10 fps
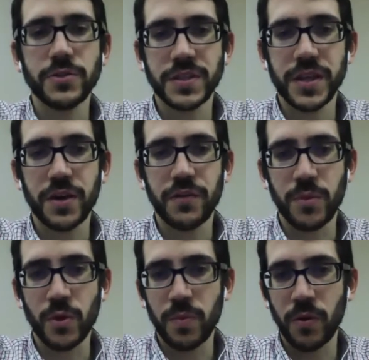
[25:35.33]
to hear from
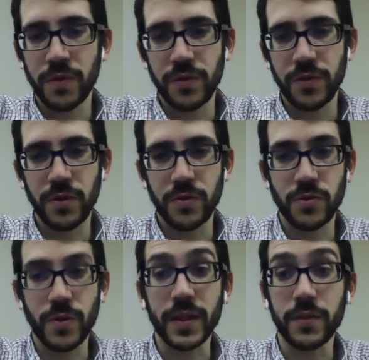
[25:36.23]
your point of view
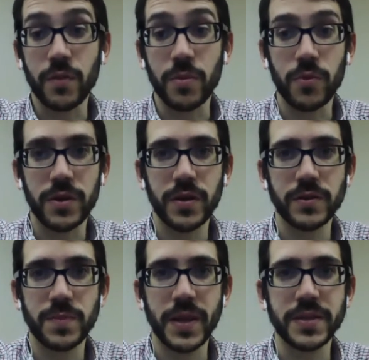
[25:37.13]
directly from the retail
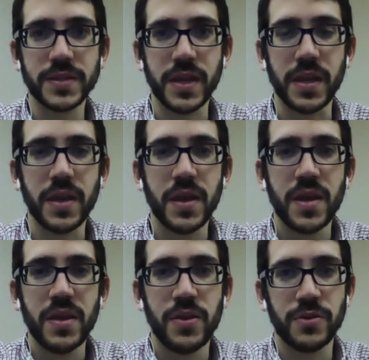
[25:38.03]
space that
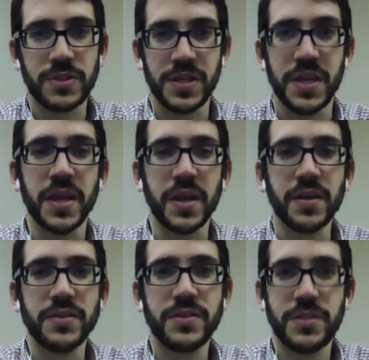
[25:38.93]
you're seeing,
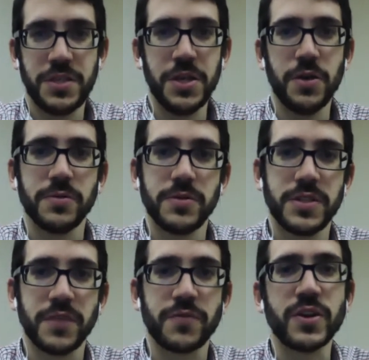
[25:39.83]

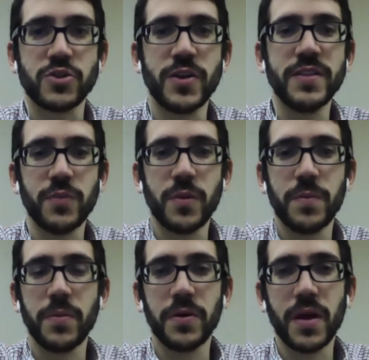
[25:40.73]
different trends of what
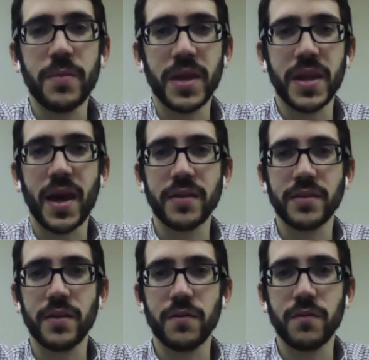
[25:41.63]
people are coming in
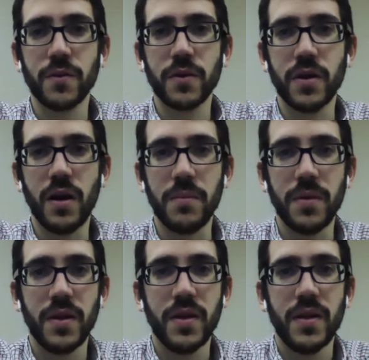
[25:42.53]
asking for.
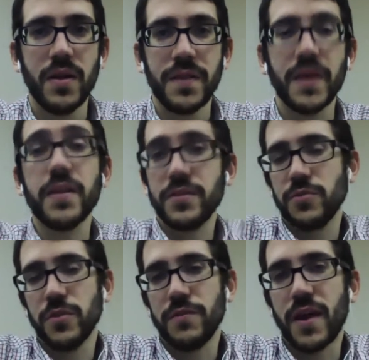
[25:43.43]
This is
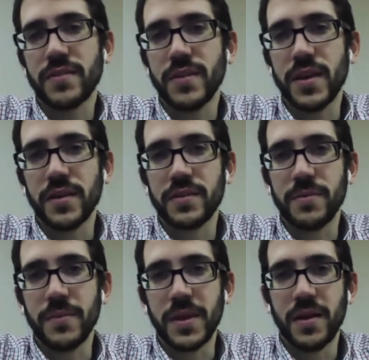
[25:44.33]
really fascinating to
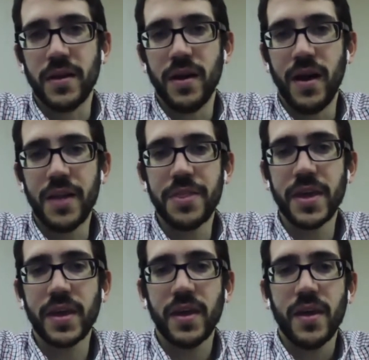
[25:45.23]
me. I
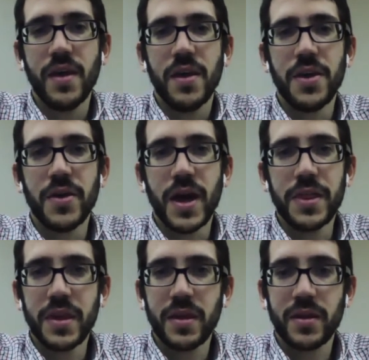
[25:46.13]
think
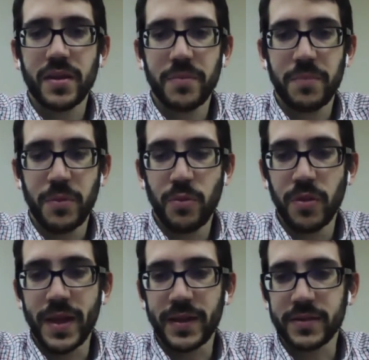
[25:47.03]
people
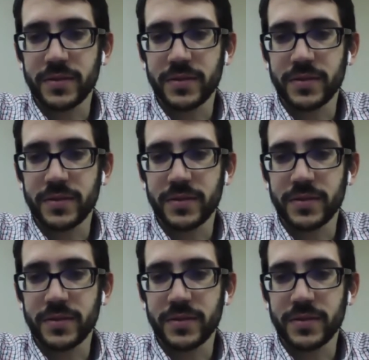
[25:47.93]
like